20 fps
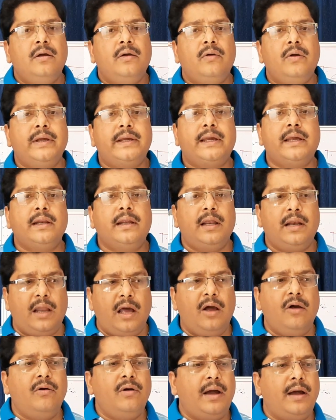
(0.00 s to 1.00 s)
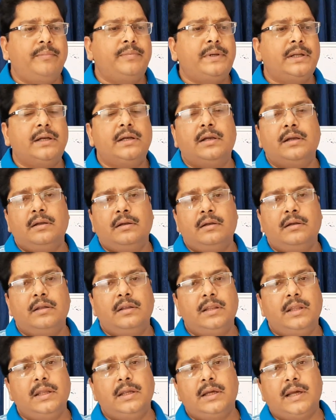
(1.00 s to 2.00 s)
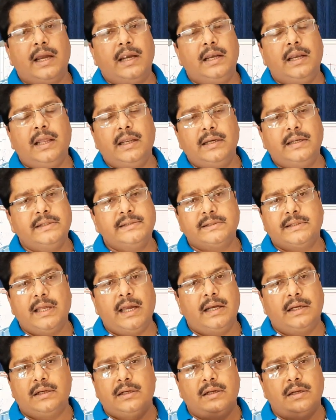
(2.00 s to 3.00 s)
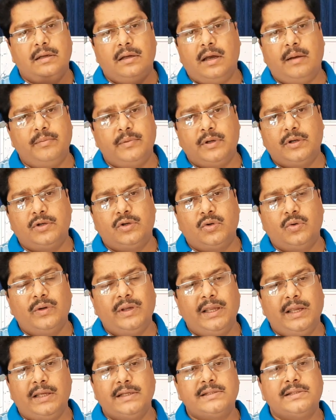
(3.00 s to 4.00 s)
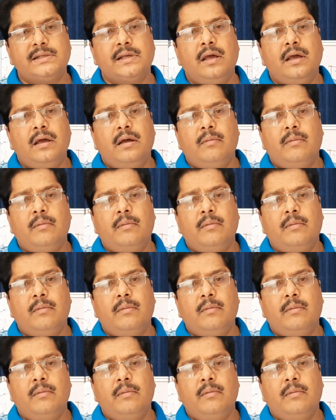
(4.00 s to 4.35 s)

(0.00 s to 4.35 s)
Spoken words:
We can allow after the guideline is that after 2 years,